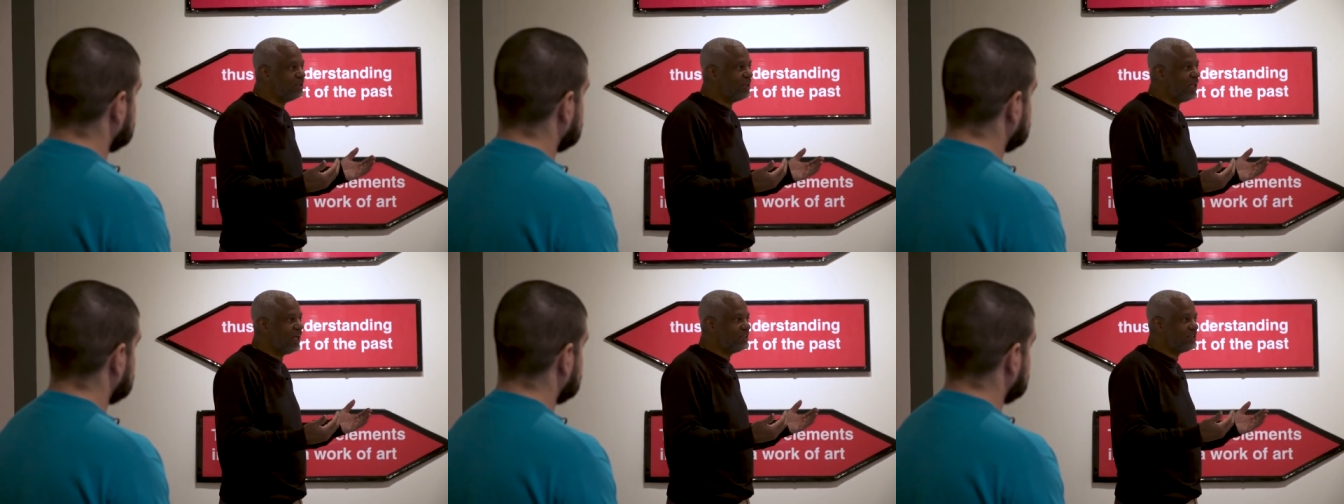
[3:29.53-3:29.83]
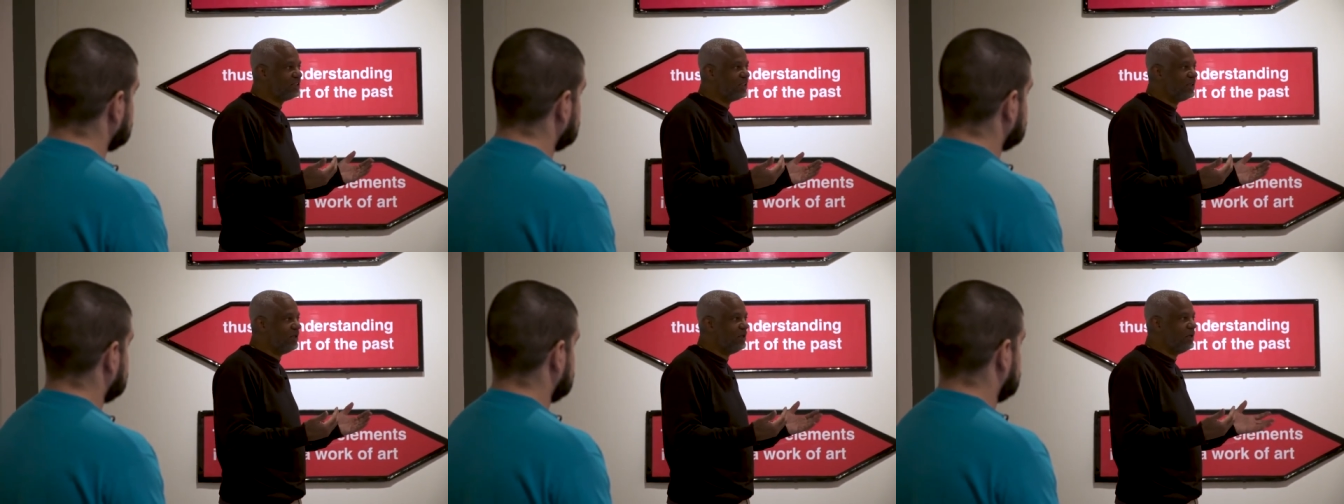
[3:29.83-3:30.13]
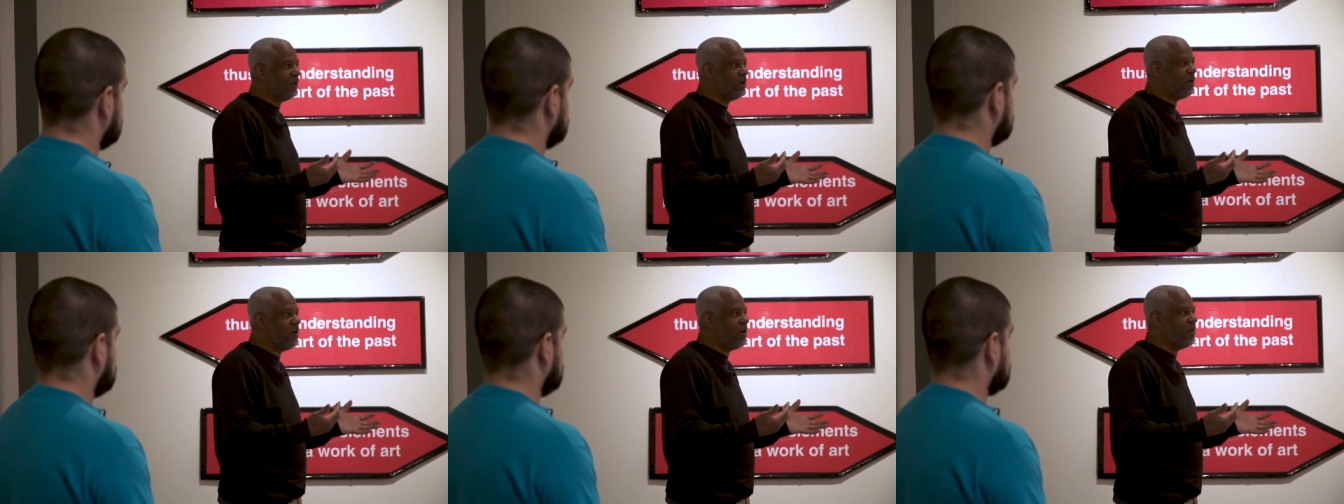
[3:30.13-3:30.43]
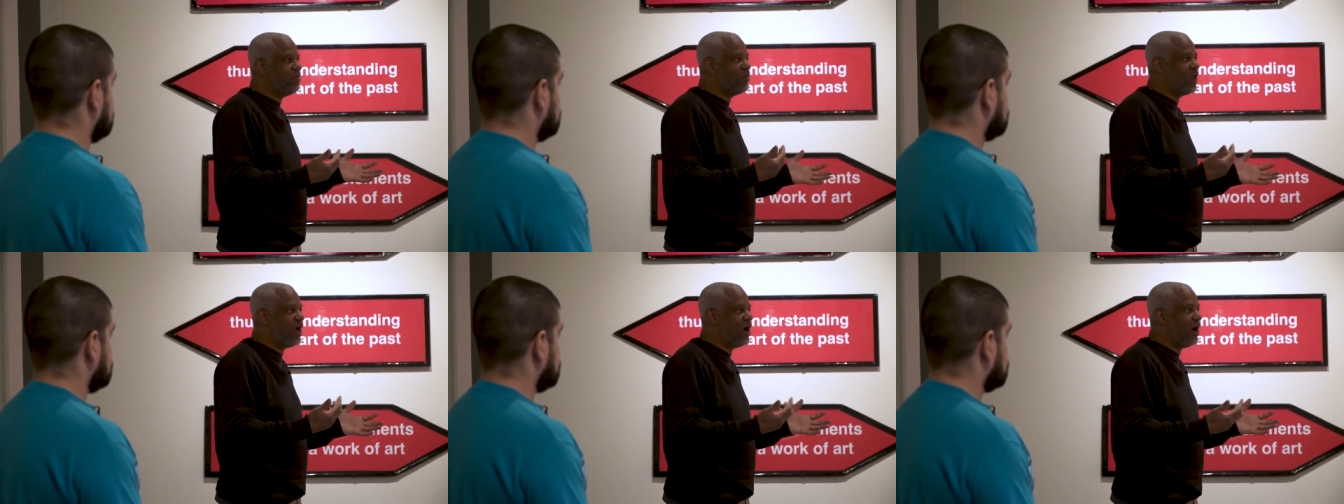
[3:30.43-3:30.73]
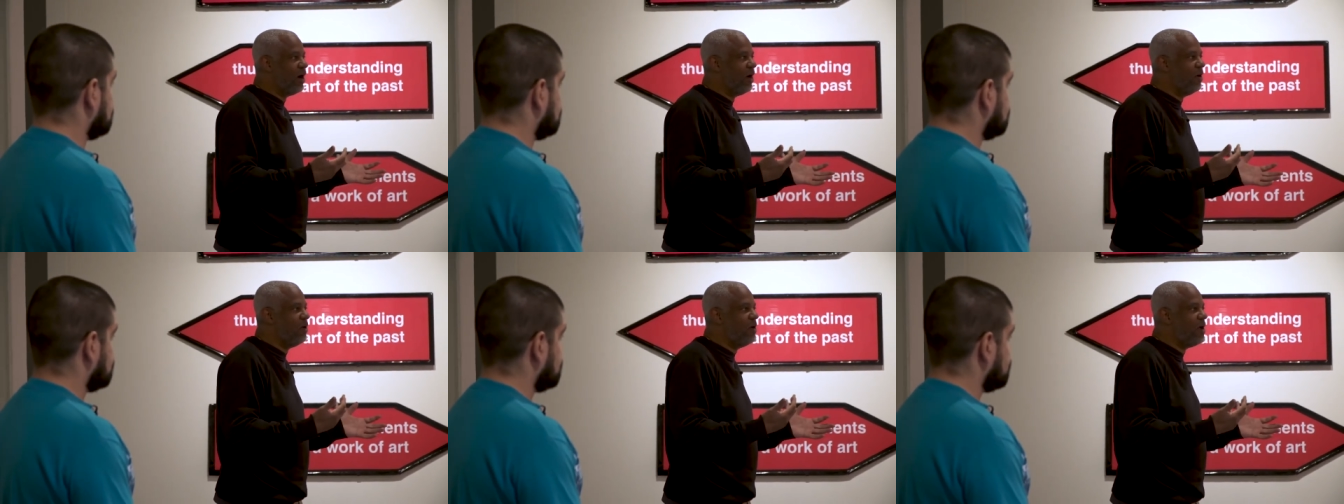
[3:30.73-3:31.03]
that's a,
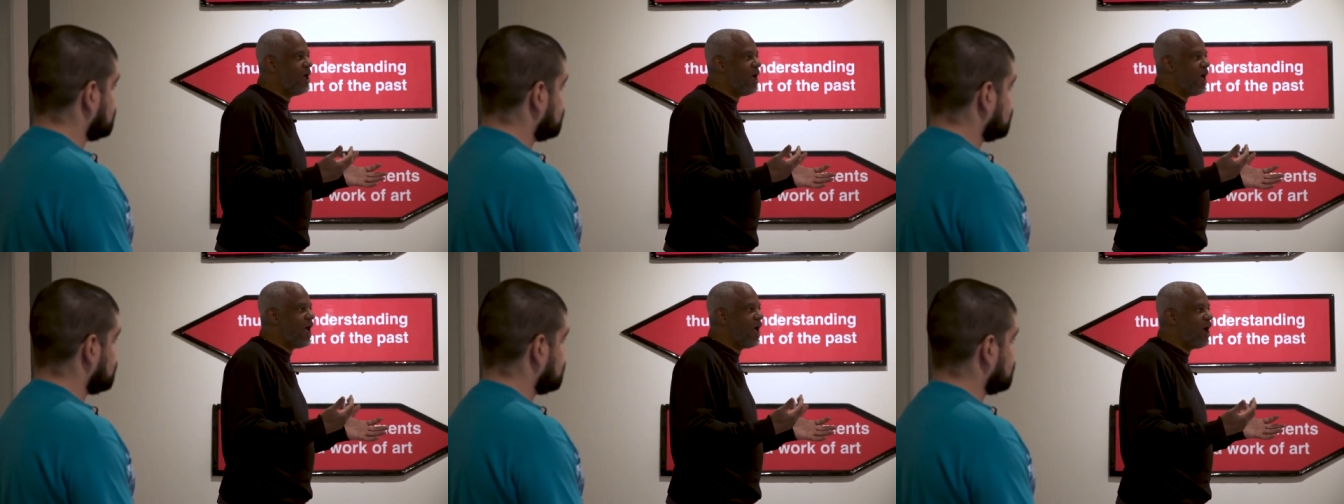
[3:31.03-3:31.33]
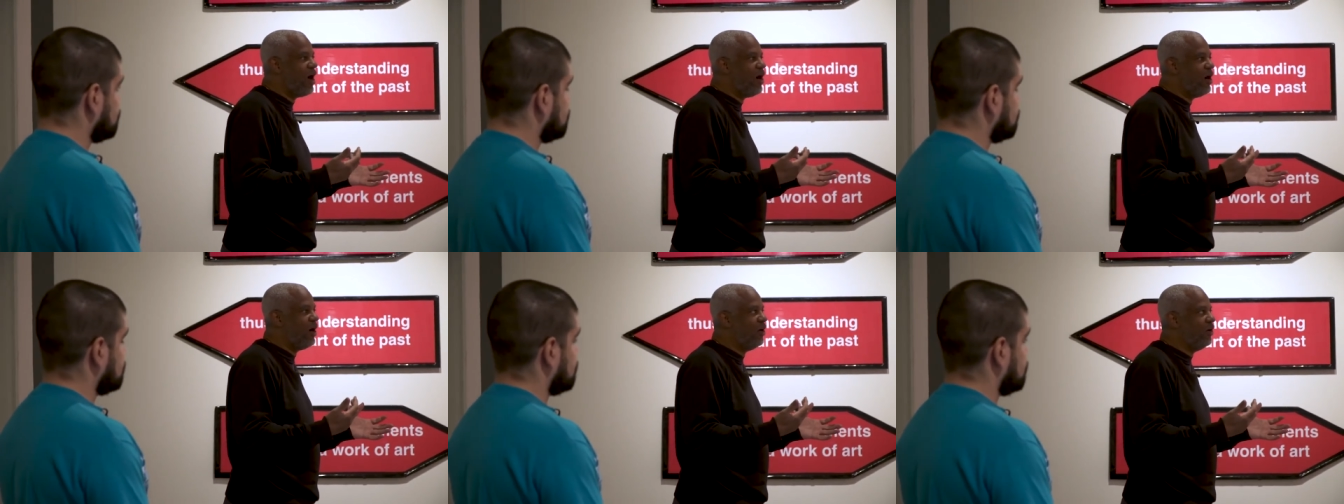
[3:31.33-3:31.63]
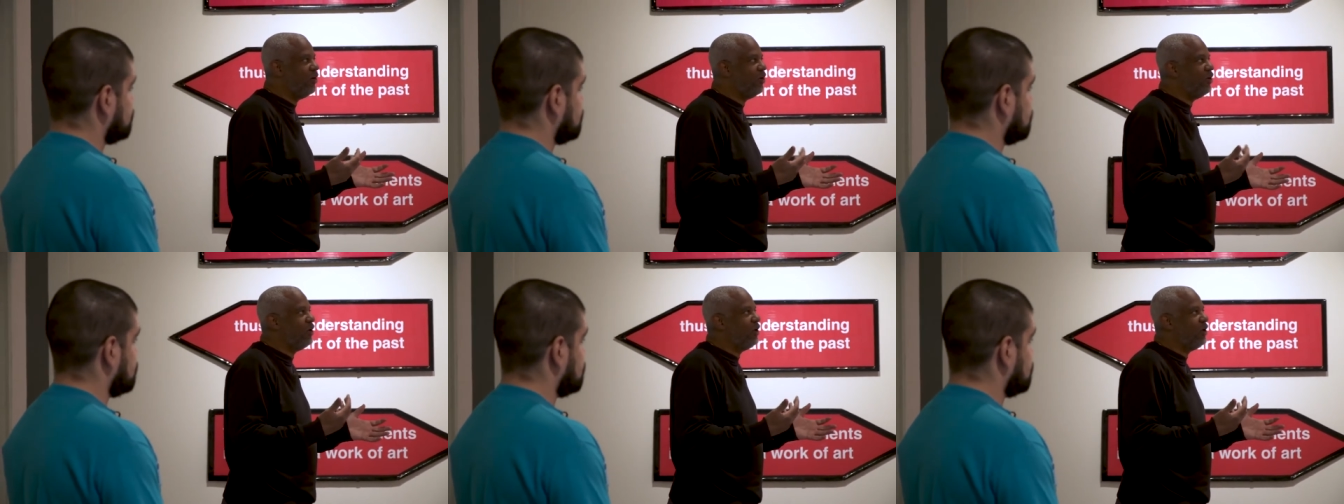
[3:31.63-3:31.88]
uh, uh,